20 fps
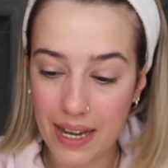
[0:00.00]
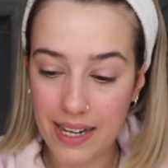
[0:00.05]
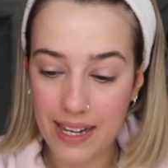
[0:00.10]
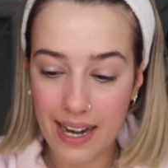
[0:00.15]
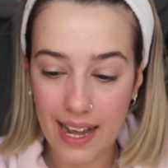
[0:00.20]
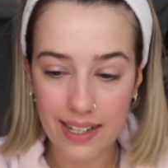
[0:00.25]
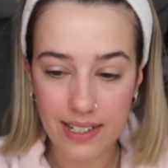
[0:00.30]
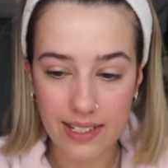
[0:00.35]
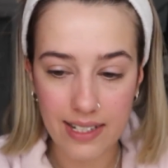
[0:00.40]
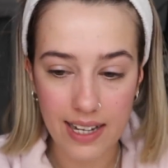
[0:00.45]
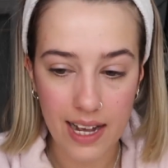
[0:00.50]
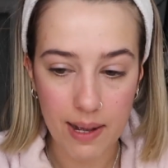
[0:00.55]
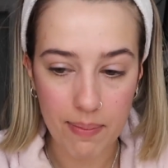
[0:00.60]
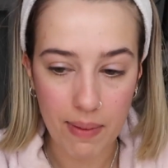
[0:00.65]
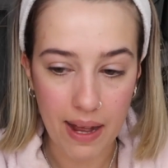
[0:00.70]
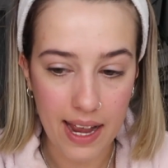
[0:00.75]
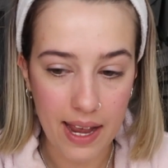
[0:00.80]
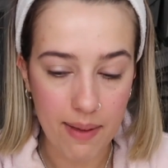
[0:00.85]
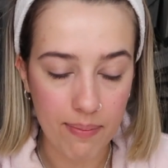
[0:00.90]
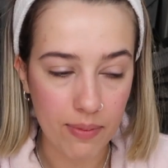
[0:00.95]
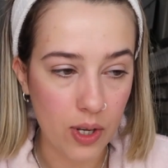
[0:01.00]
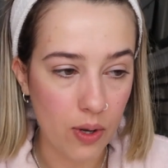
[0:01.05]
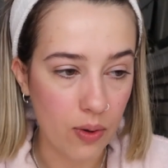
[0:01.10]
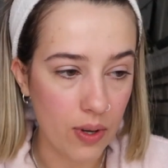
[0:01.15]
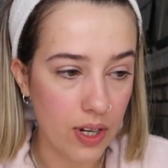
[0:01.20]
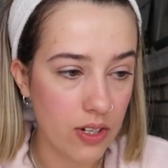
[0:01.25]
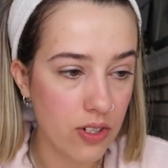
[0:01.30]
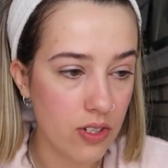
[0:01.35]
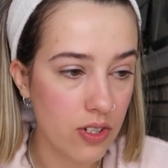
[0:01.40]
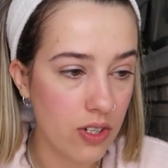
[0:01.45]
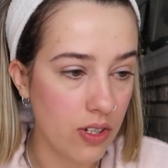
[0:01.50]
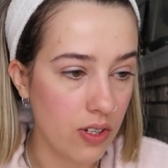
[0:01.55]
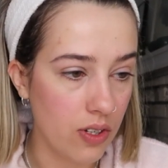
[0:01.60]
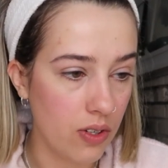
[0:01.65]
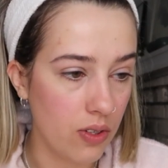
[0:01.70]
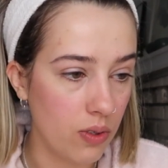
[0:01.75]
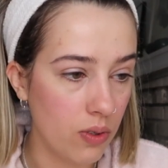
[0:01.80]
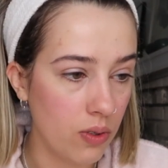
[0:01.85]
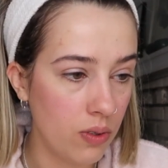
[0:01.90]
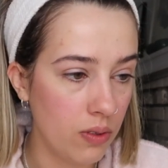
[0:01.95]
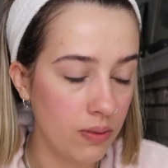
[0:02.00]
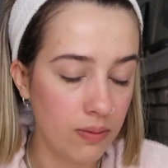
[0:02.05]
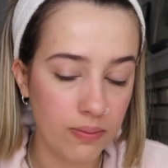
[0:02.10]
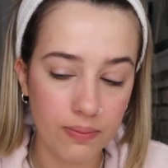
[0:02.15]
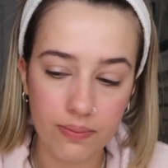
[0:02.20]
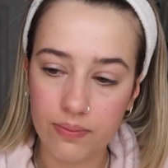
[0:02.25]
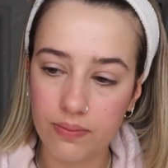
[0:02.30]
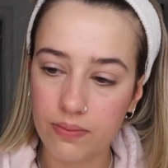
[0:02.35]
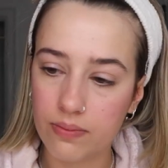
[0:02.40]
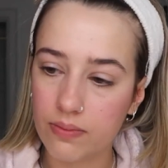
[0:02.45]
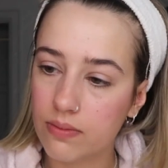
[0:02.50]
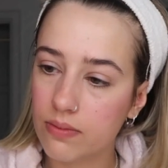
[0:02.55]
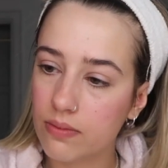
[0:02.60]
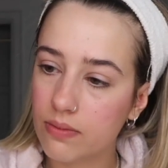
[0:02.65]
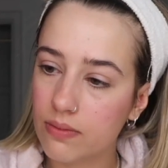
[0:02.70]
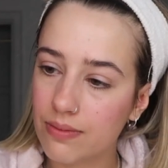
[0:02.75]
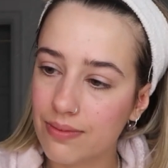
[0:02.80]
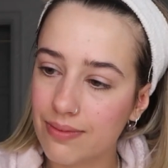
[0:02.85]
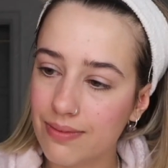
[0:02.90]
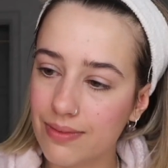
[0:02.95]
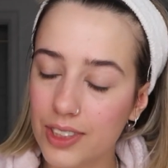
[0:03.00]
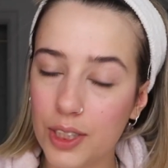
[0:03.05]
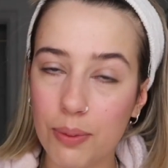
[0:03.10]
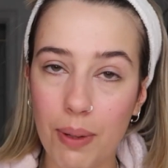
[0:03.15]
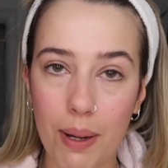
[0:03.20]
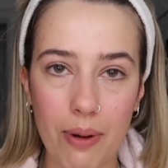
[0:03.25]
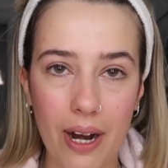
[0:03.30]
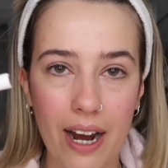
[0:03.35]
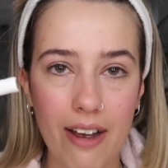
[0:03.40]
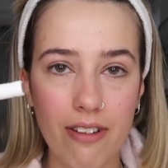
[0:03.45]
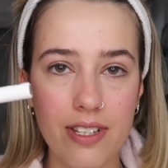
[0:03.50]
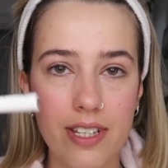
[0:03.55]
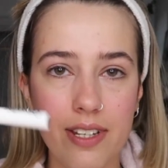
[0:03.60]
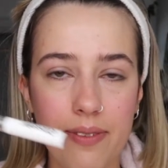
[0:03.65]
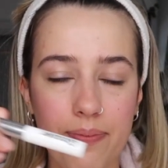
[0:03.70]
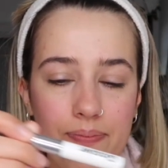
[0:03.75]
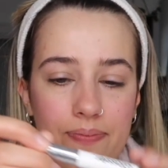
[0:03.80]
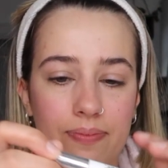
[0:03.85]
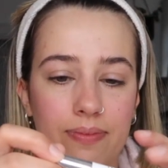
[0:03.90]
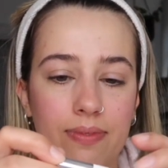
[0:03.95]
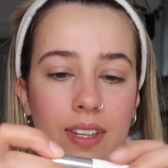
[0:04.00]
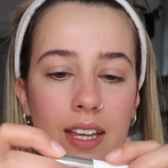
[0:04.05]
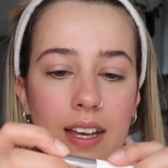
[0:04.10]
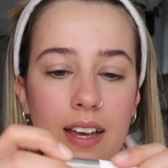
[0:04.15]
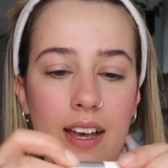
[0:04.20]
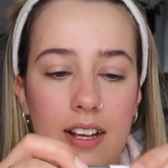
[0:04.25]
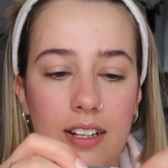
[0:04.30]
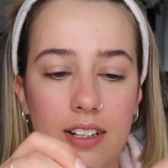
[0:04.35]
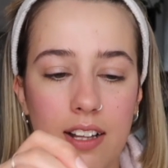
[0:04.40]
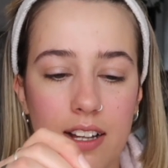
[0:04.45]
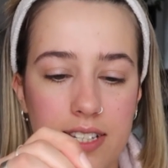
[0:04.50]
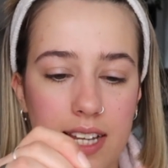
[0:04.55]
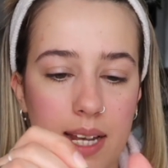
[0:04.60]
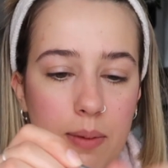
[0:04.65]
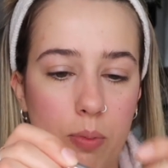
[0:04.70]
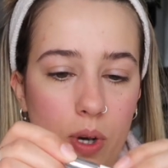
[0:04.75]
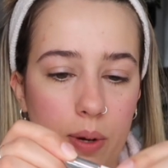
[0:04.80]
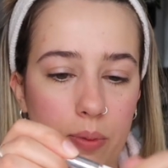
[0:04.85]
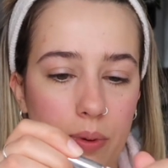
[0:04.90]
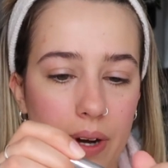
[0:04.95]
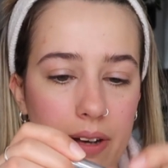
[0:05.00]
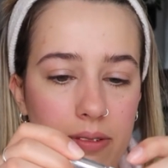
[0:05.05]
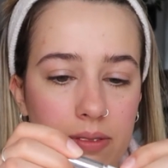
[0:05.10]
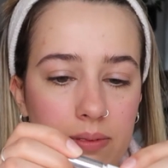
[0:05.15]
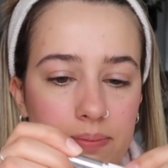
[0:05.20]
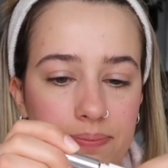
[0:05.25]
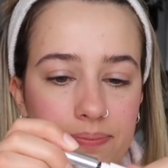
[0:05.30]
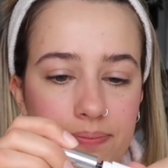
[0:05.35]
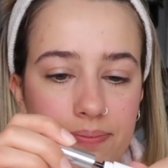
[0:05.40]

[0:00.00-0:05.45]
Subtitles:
Next up, I am going to do my brows. Glossier Boy Brow.